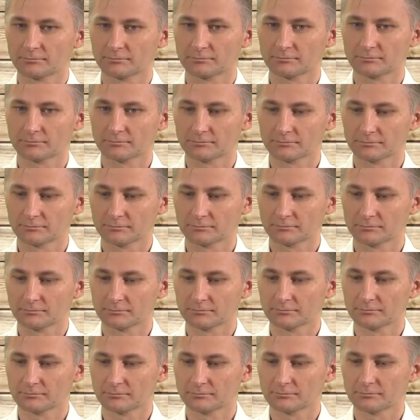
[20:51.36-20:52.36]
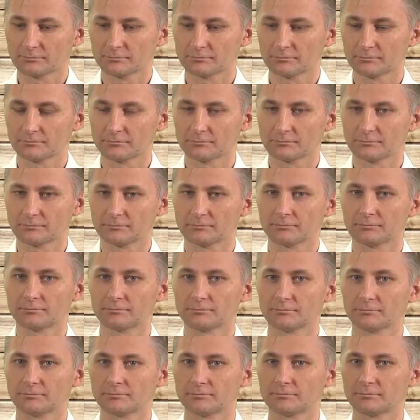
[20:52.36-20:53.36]

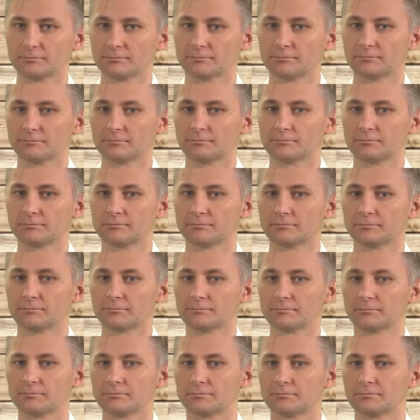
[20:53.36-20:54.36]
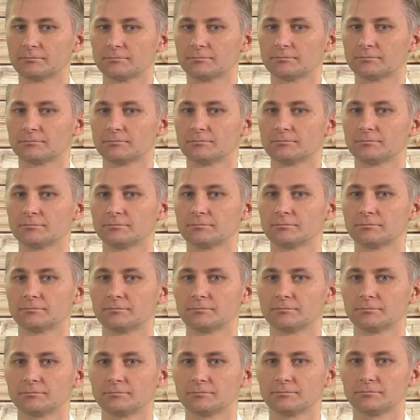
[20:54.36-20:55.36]

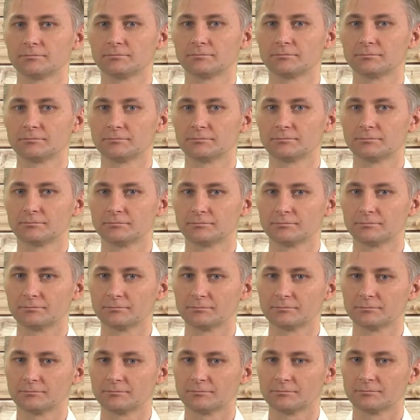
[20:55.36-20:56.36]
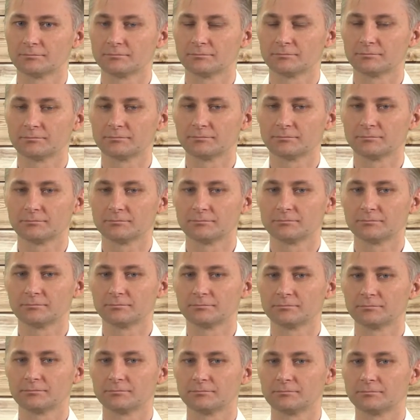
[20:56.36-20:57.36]

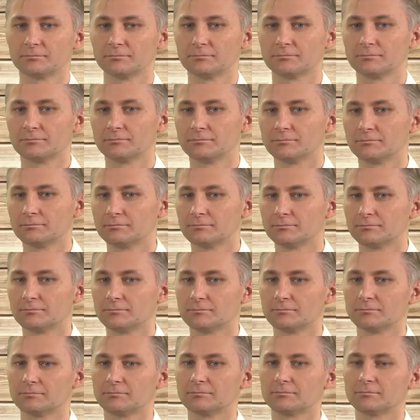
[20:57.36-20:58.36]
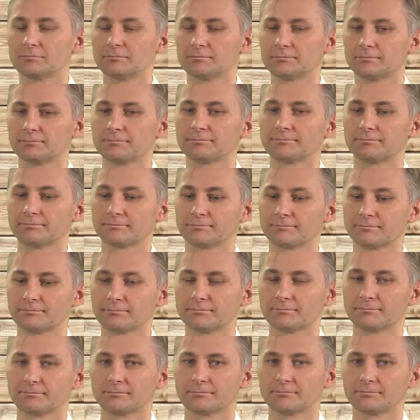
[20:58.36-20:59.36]
This person isn't speaking.